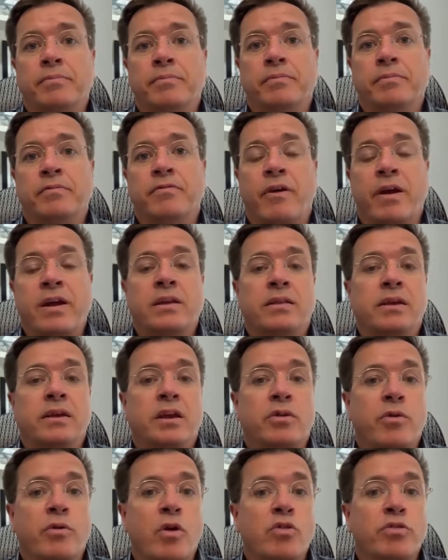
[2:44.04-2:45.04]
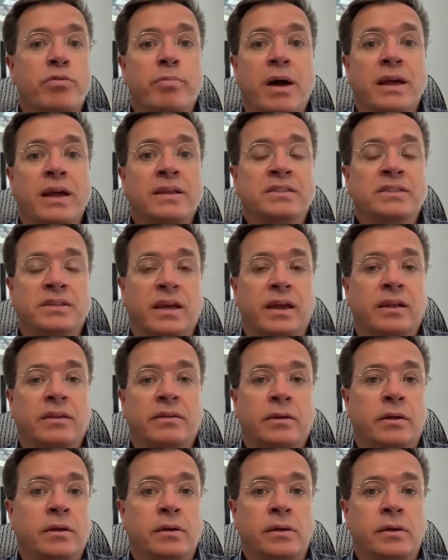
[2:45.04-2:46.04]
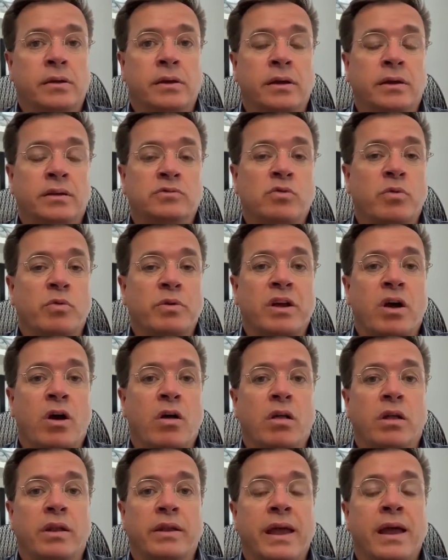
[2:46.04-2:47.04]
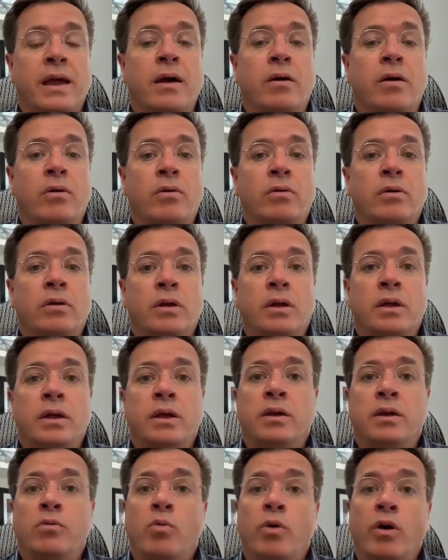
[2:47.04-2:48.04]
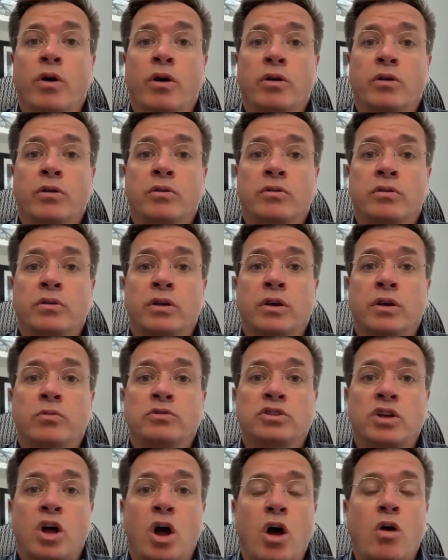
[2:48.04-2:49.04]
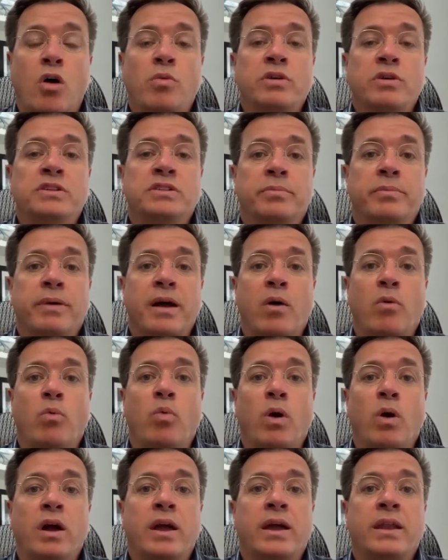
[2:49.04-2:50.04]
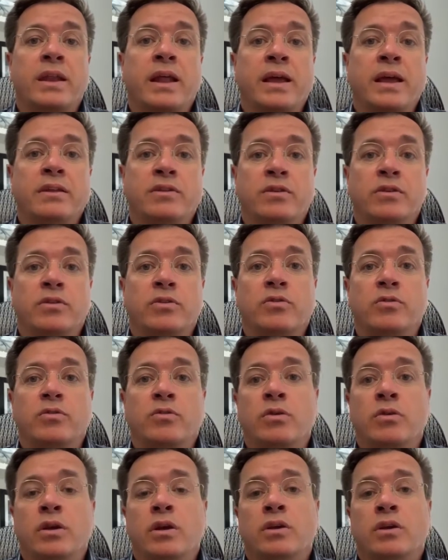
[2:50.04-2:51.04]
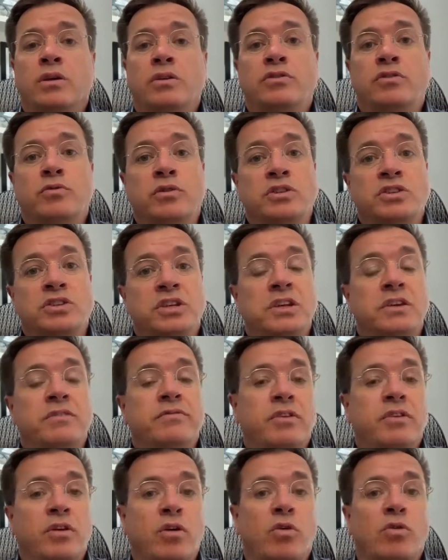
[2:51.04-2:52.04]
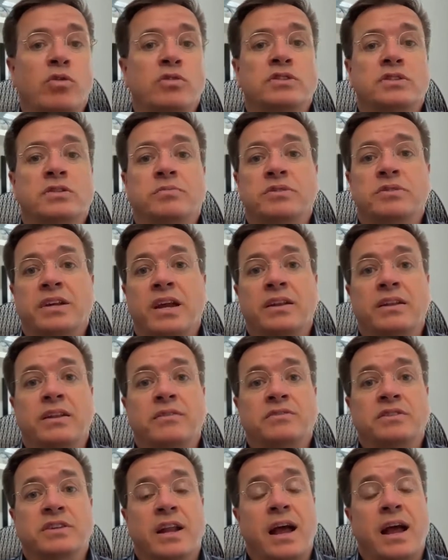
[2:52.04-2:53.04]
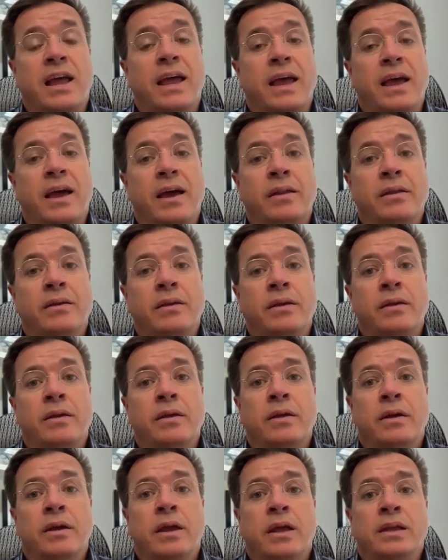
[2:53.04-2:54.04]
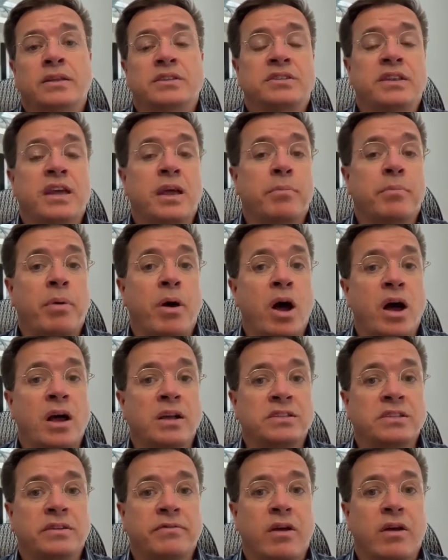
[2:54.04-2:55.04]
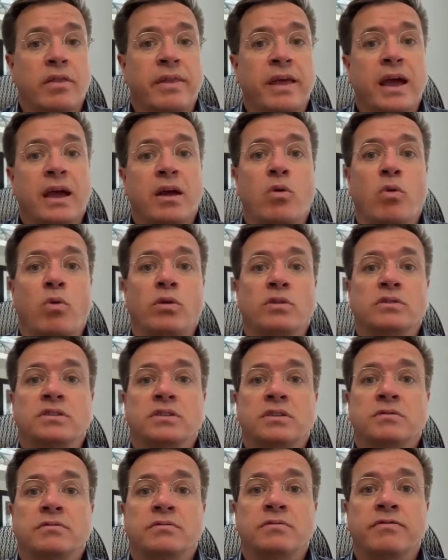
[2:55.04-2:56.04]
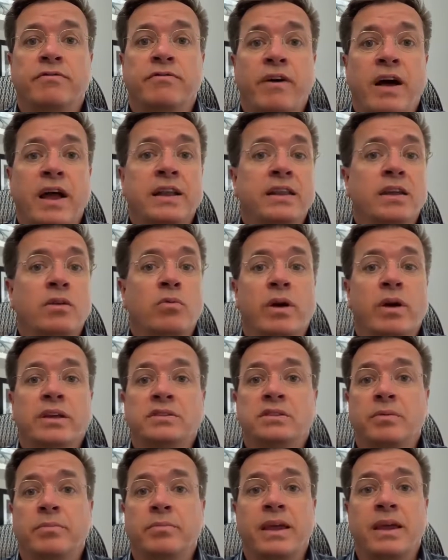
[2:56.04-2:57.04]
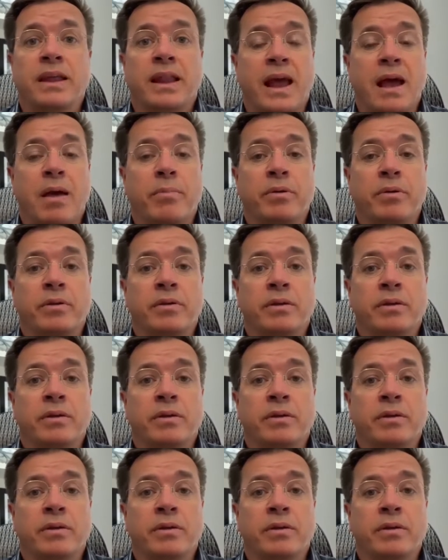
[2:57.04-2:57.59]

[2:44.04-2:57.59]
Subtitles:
frankly, a growth mindset, is what we call it now, where it was always about what can I do to achieve the goals and objectives that I had, and staying positive on that course and finding ways to make it happen.